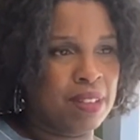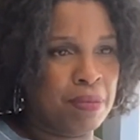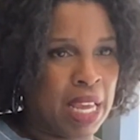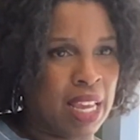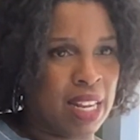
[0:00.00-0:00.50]

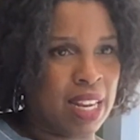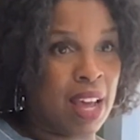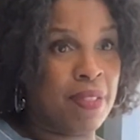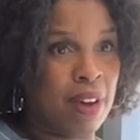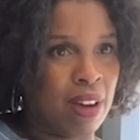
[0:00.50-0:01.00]
man,
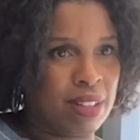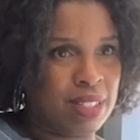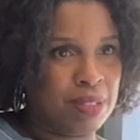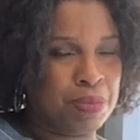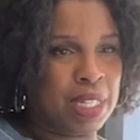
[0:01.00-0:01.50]
I
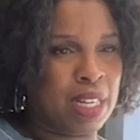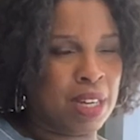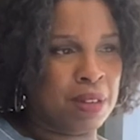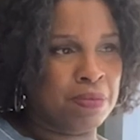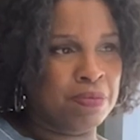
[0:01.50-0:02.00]
thought. But,
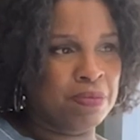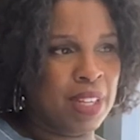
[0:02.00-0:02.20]
um,